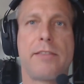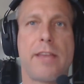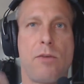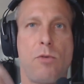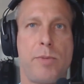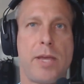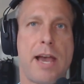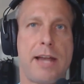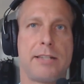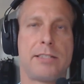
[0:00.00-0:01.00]
they will be
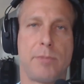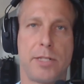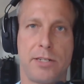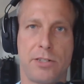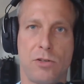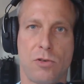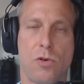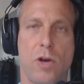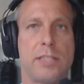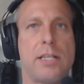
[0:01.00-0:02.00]
adding some additional
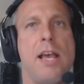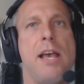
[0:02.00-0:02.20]
coins.